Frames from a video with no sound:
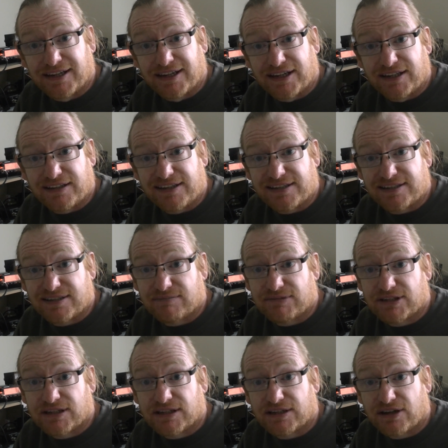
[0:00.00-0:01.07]
This
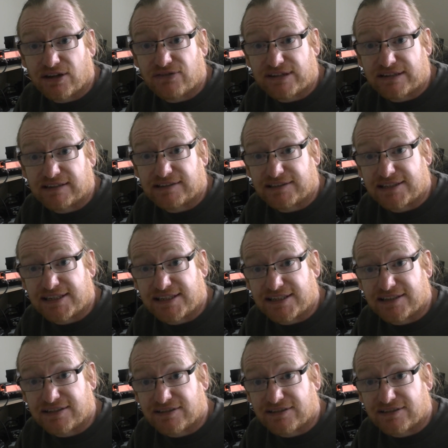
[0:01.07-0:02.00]
COVID-19 isn't